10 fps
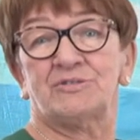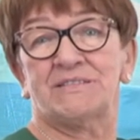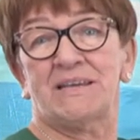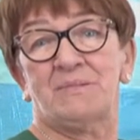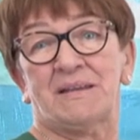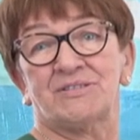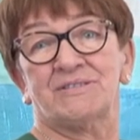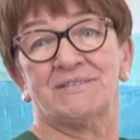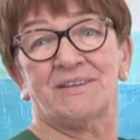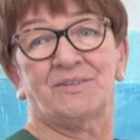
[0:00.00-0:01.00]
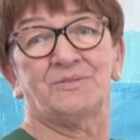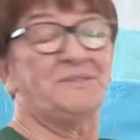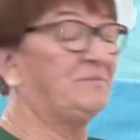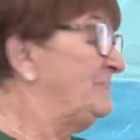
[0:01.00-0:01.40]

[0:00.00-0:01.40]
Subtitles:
steam engines, you know.